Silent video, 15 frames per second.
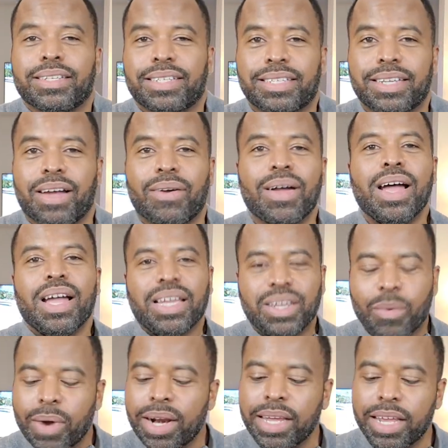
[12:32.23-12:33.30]
so
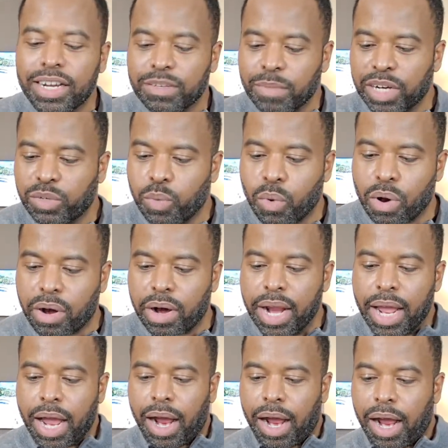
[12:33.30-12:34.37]
you want to get as much water
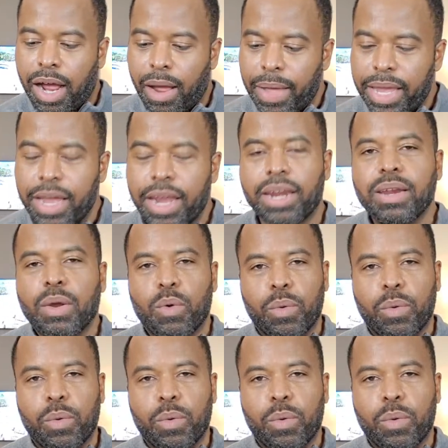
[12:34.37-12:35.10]
uh, in.